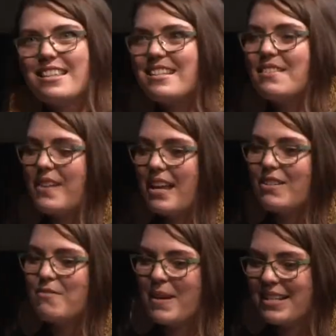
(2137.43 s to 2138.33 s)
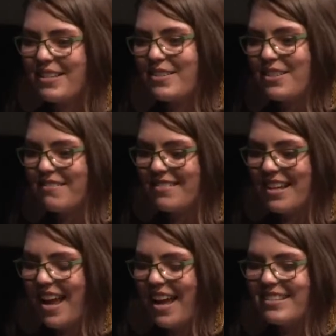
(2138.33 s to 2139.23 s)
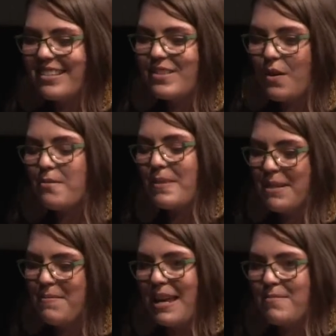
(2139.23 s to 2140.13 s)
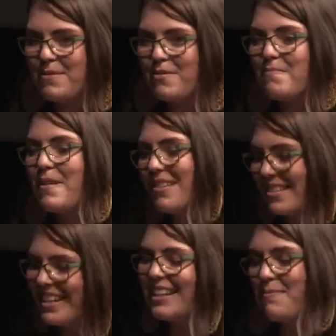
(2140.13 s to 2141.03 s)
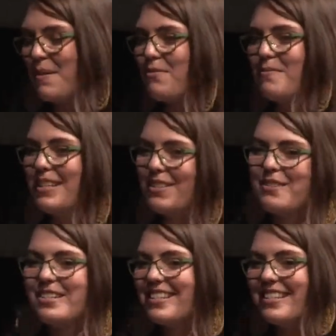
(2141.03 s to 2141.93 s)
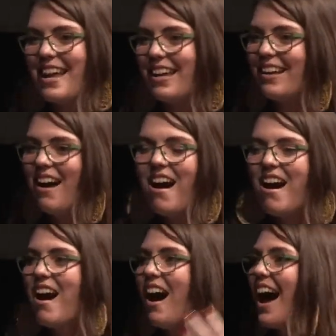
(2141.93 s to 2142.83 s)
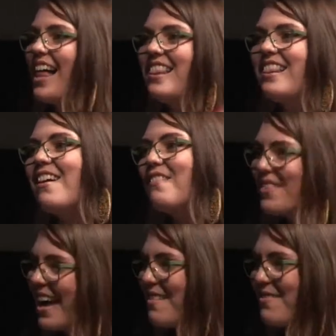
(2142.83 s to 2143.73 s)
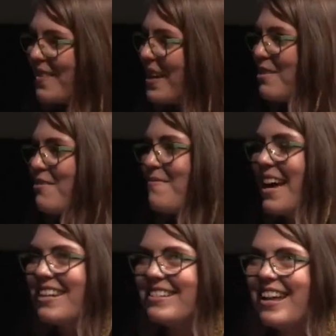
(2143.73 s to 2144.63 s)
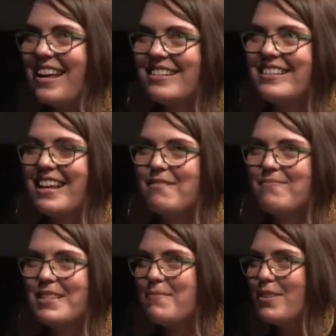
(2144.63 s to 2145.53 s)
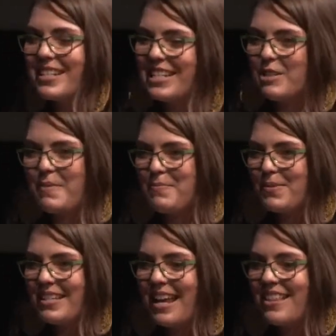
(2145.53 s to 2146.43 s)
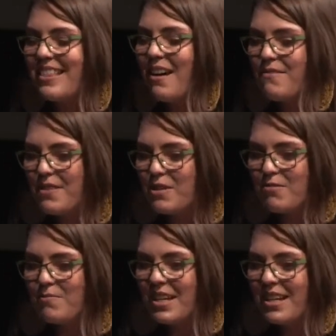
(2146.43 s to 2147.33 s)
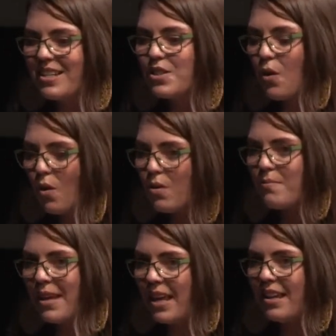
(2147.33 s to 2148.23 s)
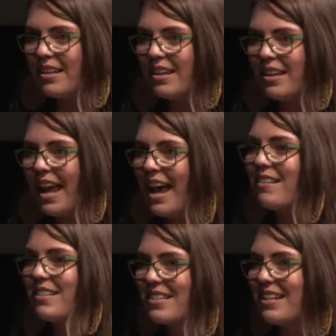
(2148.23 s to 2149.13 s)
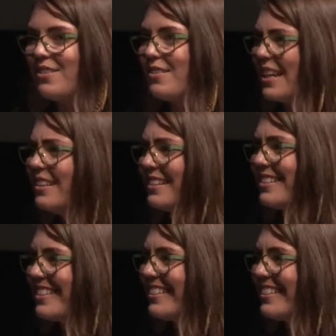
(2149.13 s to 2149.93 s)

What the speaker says: this event on my socials, I had so many people, particularly people from Aotearoa, just saying, oh, I love that film, and some non-Indigenous people saying, that film taught me how to see New Zealand.